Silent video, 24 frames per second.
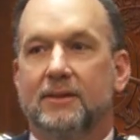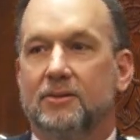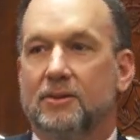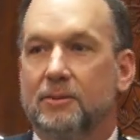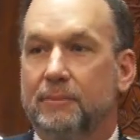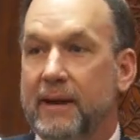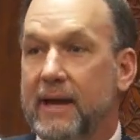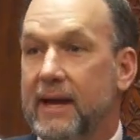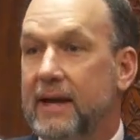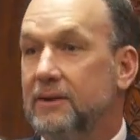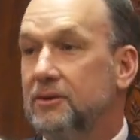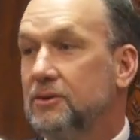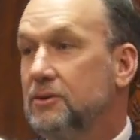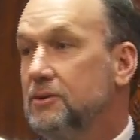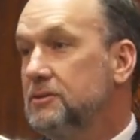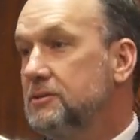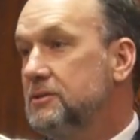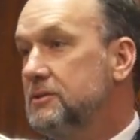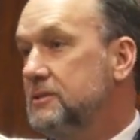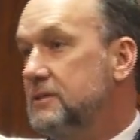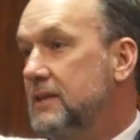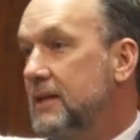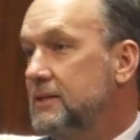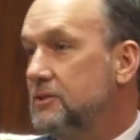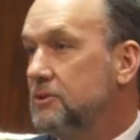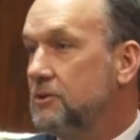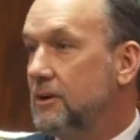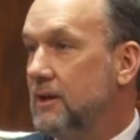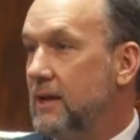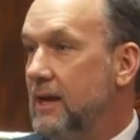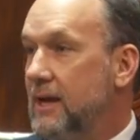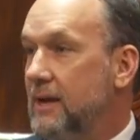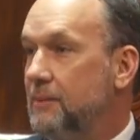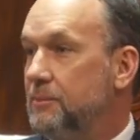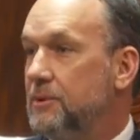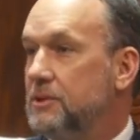The bad news is that's going
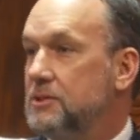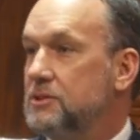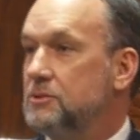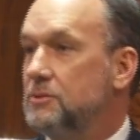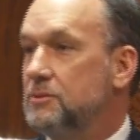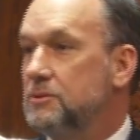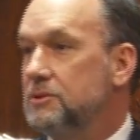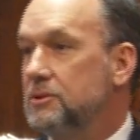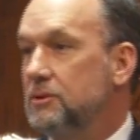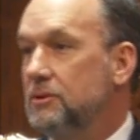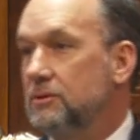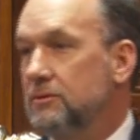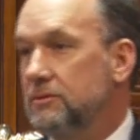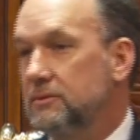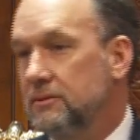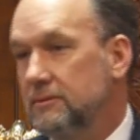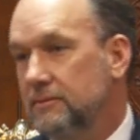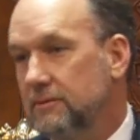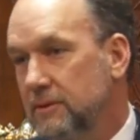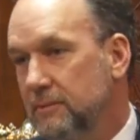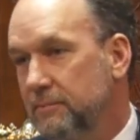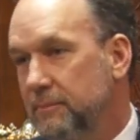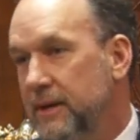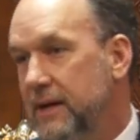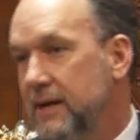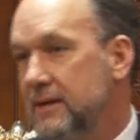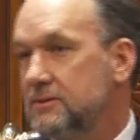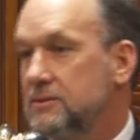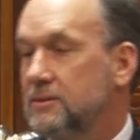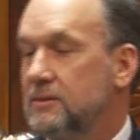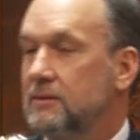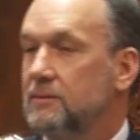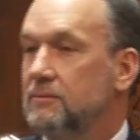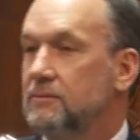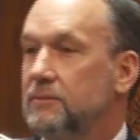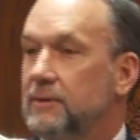to happen as a result of a
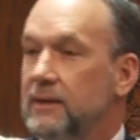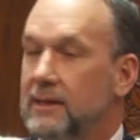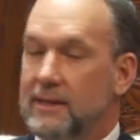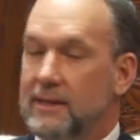positive